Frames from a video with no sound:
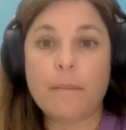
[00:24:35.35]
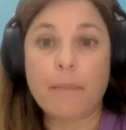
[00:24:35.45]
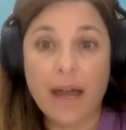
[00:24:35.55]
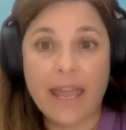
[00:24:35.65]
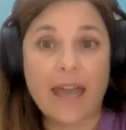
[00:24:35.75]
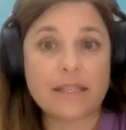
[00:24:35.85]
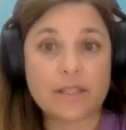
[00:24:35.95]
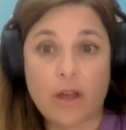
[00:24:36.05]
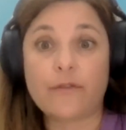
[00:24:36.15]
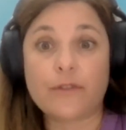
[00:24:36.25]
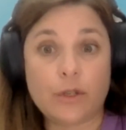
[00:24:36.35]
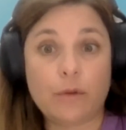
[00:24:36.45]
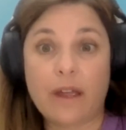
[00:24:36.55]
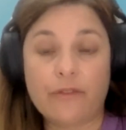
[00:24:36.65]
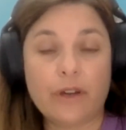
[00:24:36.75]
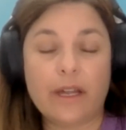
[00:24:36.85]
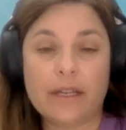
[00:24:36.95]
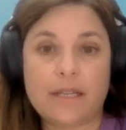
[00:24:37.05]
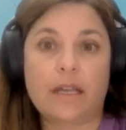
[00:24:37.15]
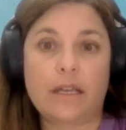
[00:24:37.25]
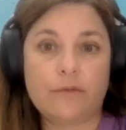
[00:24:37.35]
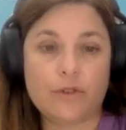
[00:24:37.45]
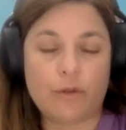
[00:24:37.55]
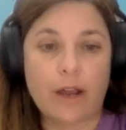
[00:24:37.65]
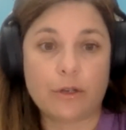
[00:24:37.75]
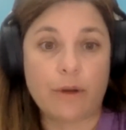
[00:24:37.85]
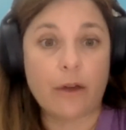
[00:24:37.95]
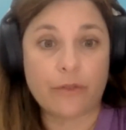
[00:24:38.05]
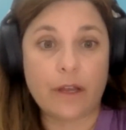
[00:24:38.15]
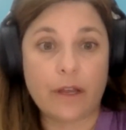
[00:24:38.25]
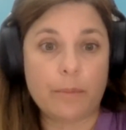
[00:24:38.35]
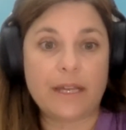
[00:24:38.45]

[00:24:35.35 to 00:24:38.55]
My hat's off to every executive director out there,